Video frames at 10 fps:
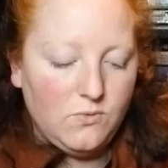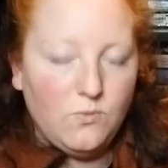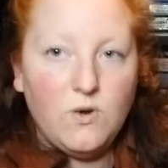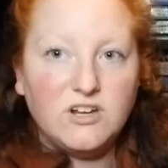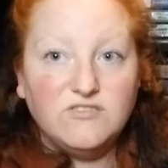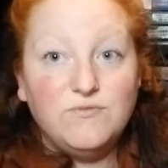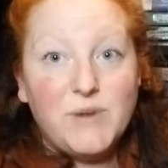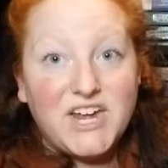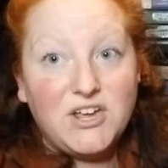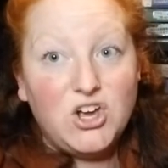one of
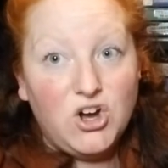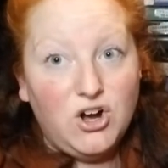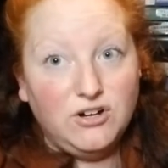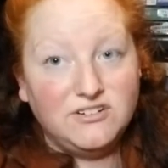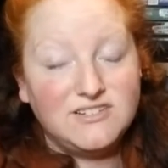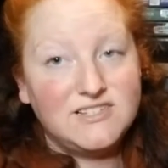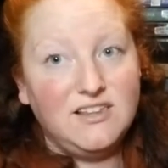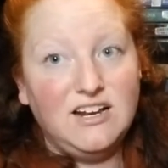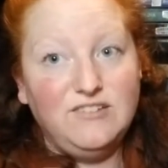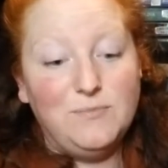my carts
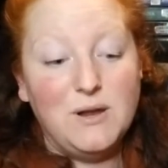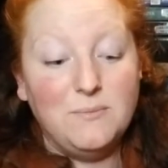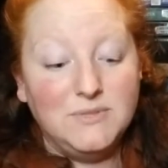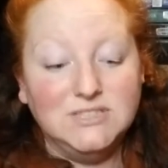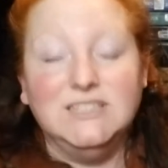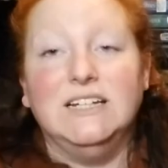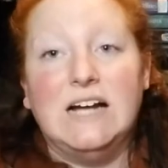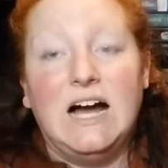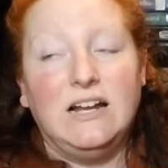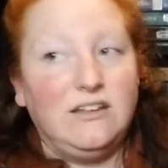that I've been building
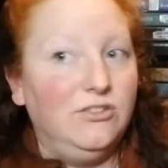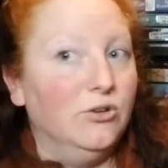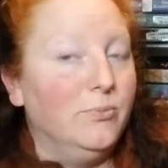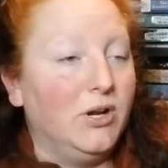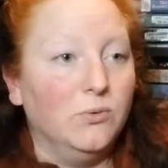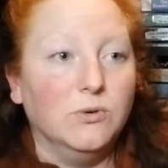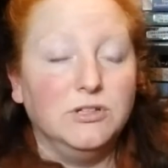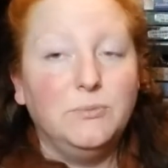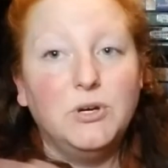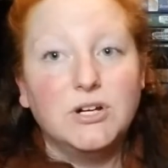on either Better
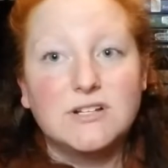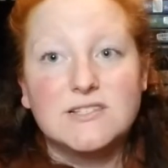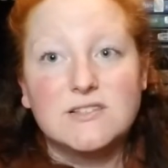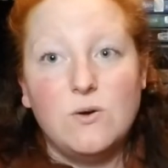World Books